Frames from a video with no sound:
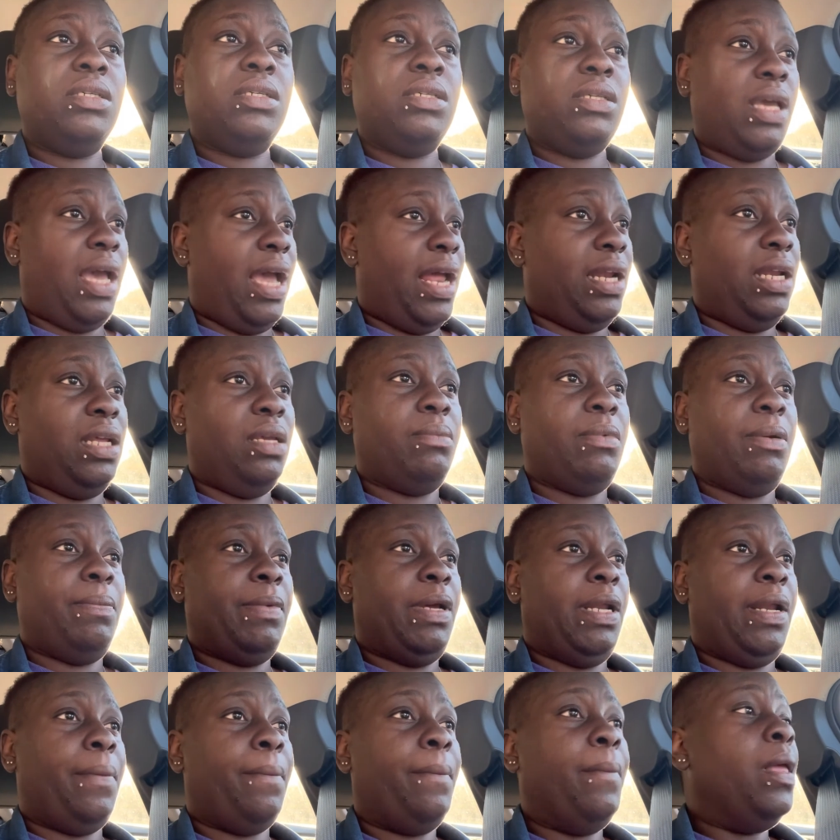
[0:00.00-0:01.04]
I need my
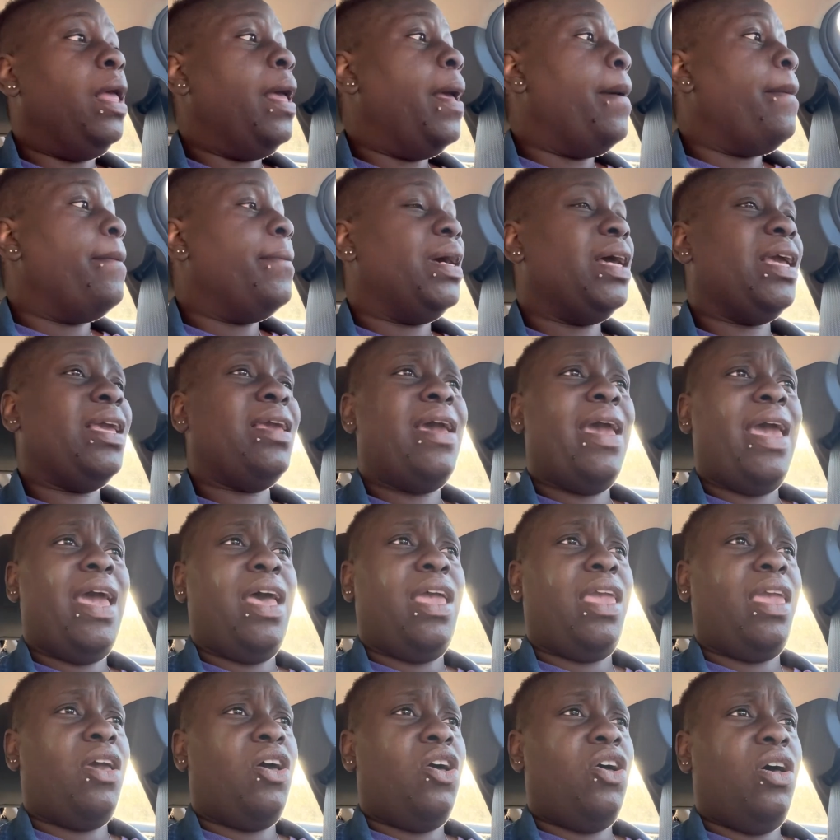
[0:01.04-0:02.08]
money. But yeah,
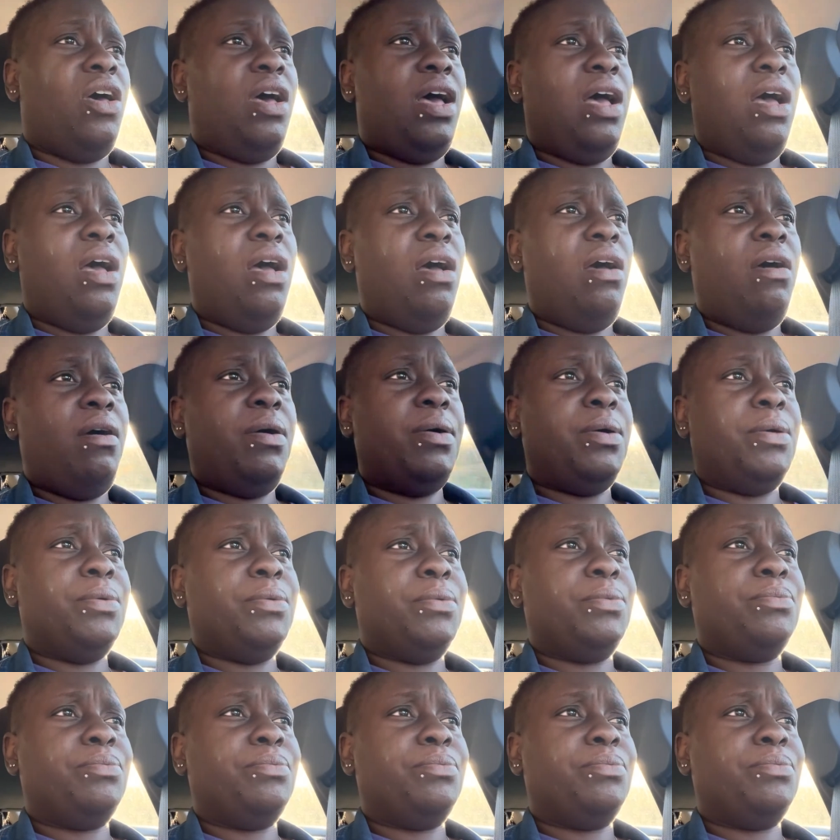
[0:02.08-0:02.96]
y'all,